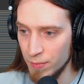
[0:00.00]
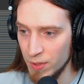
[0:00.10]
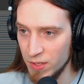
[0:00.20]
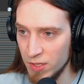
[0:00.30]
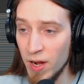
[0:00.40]

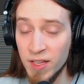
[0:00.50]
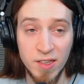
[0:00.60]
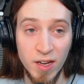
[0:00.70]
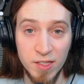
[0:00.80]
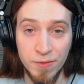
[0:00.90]
So that's a
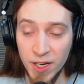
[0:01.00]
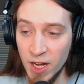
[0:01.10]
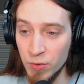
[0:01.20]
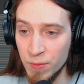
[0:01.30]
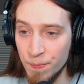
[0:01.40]
nice fade
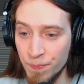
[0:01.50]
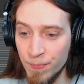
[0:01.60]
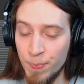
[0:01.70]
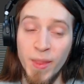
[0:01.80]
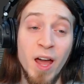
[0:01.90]
out.
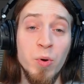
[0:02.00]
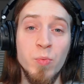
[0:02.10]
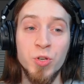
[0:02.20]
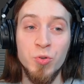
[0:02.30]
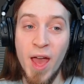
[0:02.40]
Now we
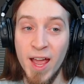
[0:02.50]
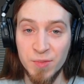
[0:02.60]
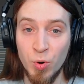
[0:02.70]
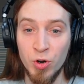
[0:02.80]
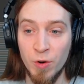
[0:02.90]
want to
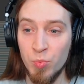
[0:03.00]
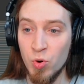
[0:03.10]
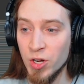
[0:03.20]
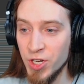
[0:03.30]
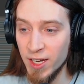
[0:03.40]
export our
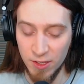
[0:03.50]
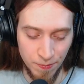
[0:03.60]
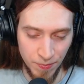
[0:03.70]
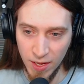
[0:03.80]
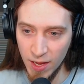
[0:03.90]
project.
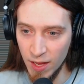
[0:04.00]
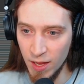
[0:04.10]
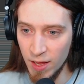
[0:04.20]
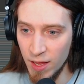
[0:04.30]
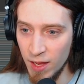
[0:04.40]

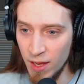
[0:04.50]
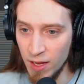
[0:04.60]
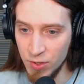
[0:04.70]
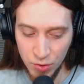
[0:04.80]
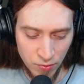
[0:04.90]
And
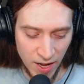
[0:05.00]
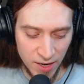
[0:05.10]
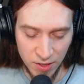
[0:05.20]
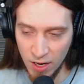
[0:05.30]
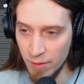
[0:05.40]
to do
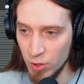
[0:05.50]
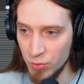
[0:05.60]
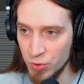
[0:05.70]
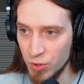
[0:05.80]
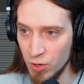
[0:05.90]
that, I'm going
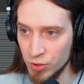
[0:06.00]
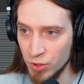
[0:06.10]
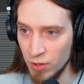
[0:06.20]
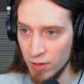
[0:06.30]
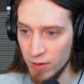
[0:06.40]
to
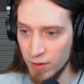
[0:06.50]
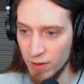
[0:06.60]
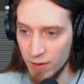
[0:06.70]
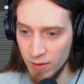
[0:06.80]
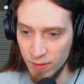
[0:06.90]
Control
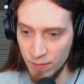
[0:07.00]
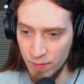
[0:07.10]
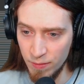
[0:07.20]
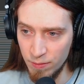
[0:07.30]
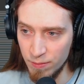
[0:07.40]

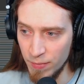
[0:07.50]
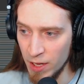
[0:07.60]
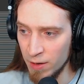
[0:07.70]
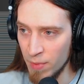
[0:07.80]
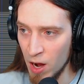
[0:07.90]

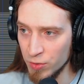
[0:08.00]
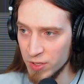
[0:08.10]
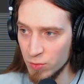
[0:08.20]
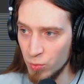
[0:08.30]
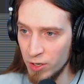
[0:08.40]
and
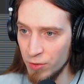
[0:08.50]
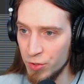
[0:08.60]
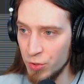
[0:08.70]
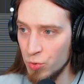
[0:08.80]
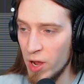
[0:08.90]
mouse wheel
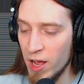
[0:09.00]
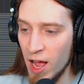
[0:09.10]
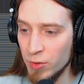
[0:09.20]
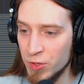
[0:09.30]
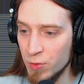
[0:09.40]
to
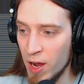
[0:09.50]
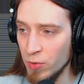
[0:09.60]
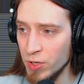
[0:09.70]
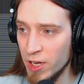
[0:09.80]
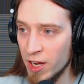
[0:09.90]
zoom
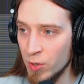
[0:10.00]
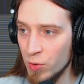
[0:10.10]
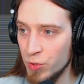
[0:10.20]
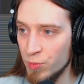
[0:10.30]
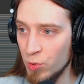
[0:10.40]
out, and I'm
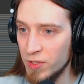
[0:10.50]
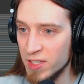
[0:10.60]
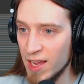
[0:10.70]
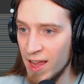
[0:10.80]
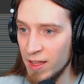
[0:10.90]
going to move this
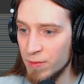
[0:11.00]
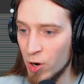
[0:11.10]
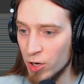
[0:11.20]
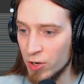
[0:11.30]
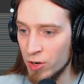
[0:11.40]
end
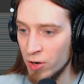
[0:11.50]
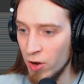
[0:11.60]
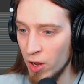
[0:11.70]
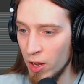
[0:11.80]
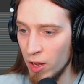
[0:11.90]
marker
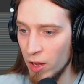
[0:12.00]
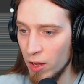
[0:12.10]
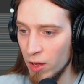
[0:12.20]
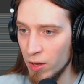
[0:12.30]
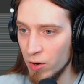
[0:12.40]

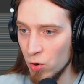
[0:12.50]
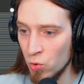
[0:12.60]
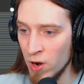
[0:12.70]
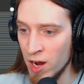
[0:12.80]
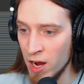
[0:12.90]

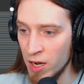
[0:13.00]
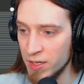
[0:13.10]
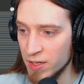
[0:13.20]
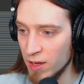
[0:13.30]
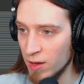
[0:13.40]

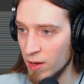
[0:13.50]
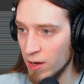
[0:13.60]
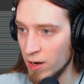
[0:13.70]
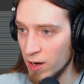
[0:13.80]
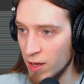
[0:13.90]
right
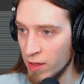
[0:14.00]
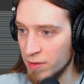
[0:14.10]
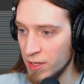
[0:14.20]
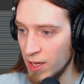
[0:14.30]
at the